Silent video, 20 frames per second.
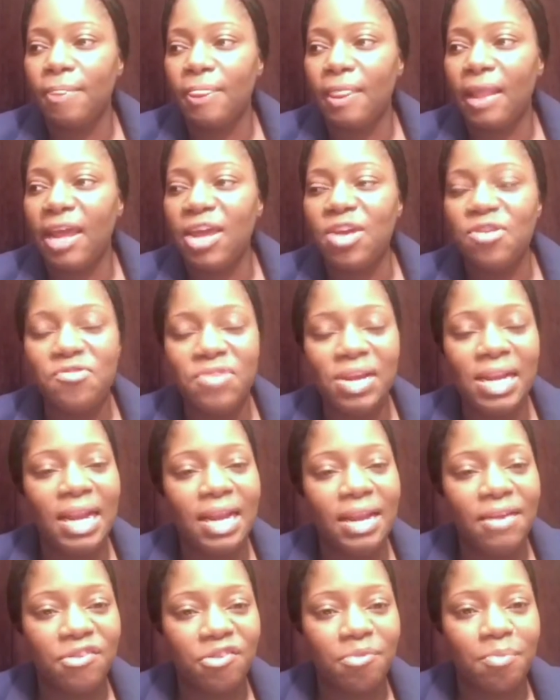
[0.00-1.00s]
He really
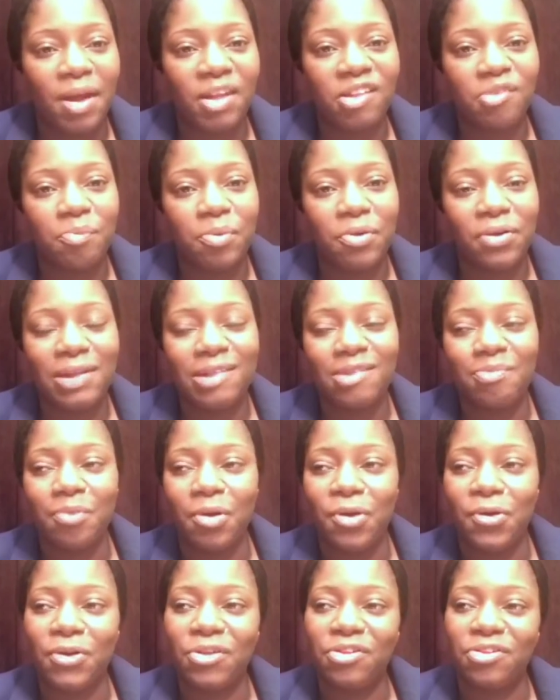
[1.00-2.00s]
lifts my spirits
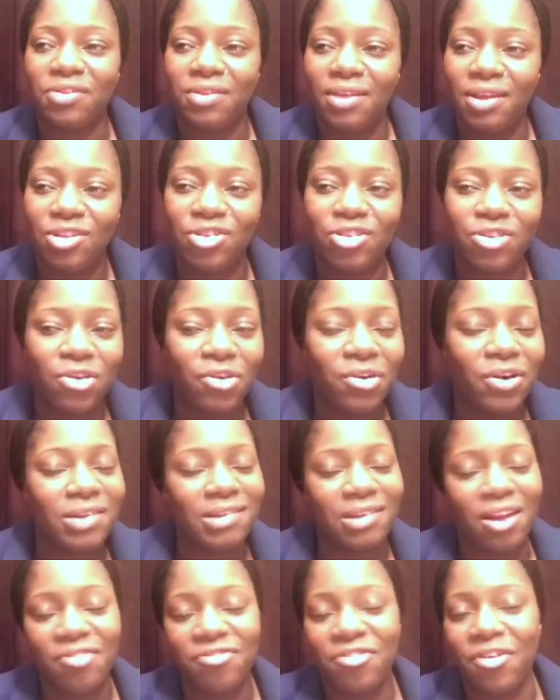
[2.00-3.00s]
because his talks
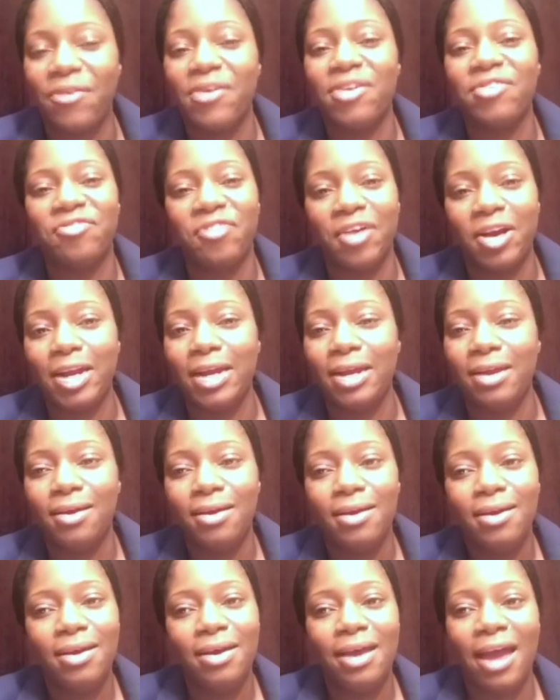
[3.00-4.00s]
are very funny
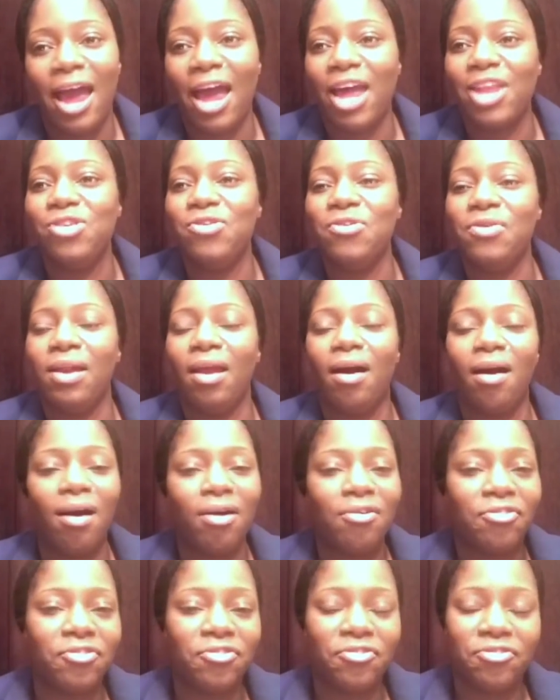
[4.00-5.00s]
and you
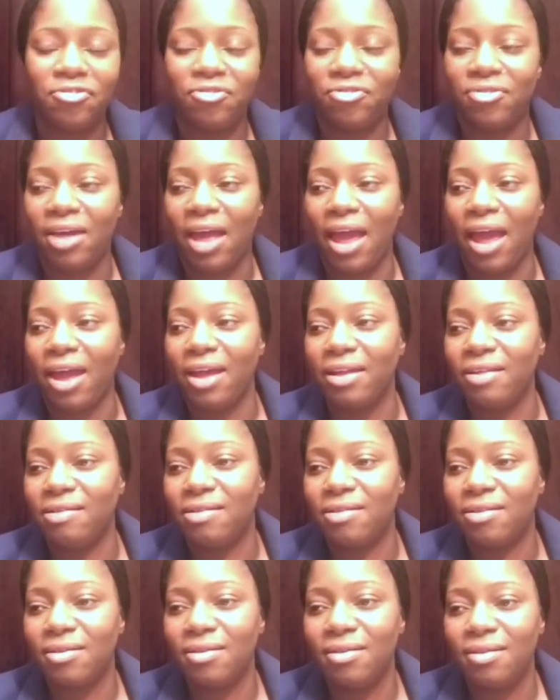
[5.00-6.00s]
laugh and
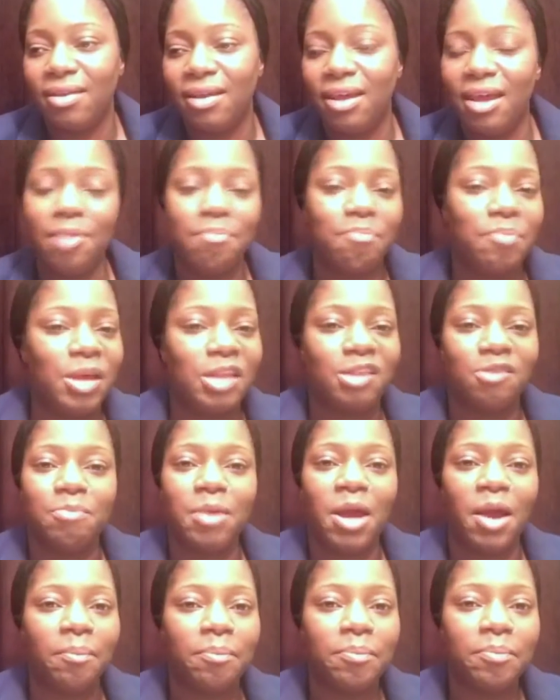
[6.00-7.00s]
it picks me
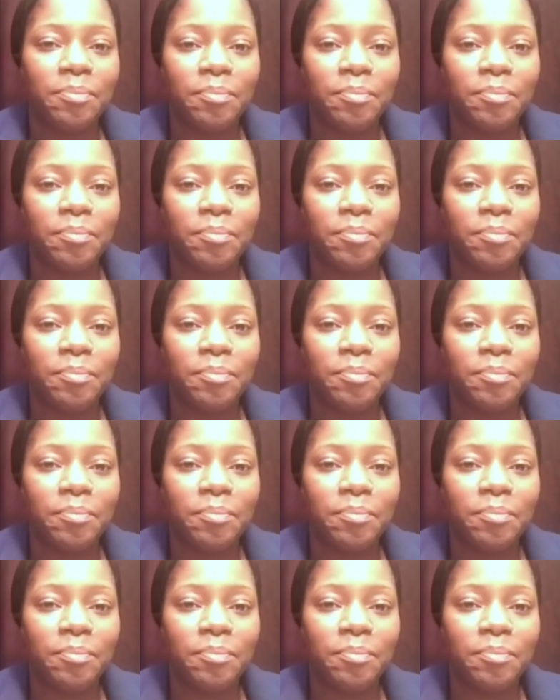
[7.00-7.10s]
up.